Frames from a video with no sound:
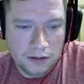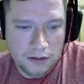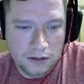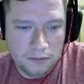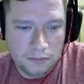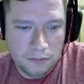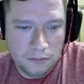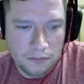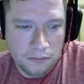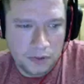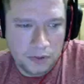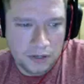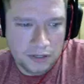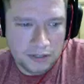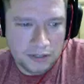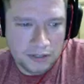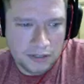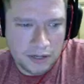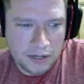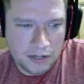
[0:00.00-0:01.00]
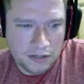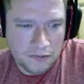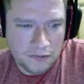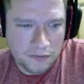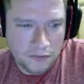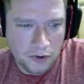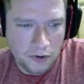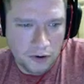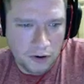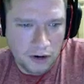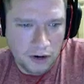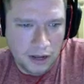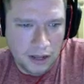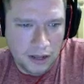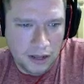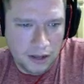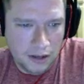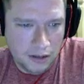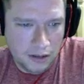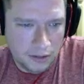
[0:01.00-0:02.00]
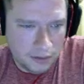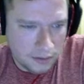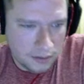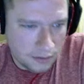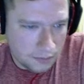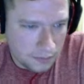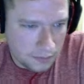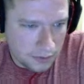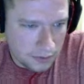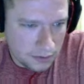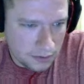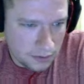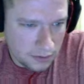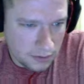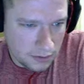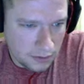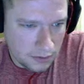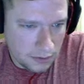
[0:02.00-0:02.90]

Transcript: But as far as, let's see,